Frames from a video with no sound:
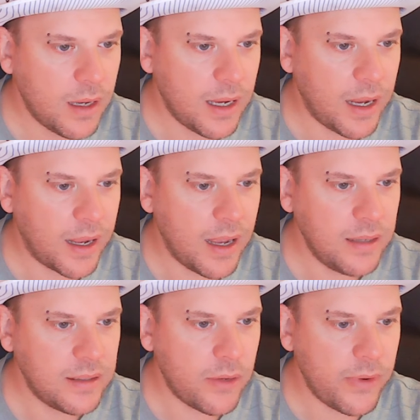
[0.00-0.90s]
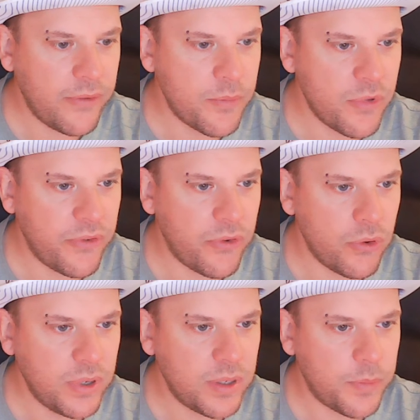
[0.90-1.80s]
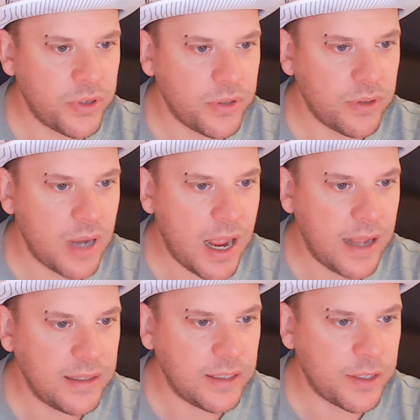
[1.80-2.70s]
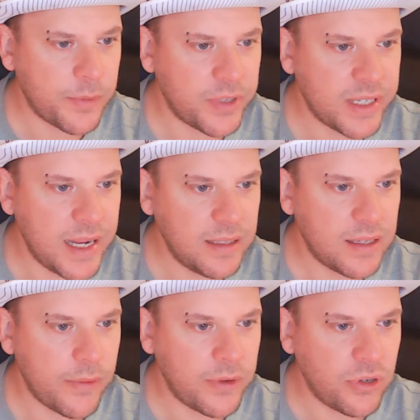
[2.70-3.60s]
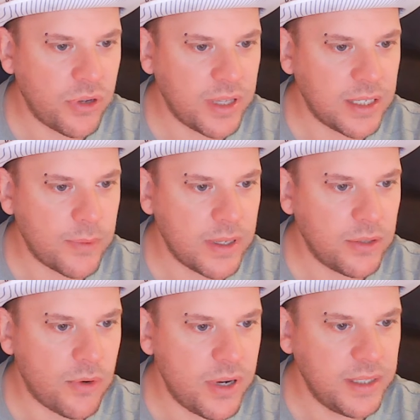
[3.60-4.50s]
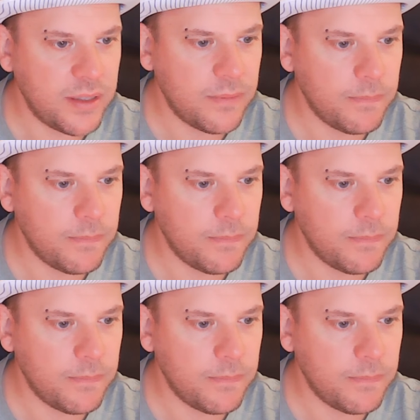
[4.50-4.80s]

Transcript: Okay, so we've moved forward to just to protect, so we've got this one twice.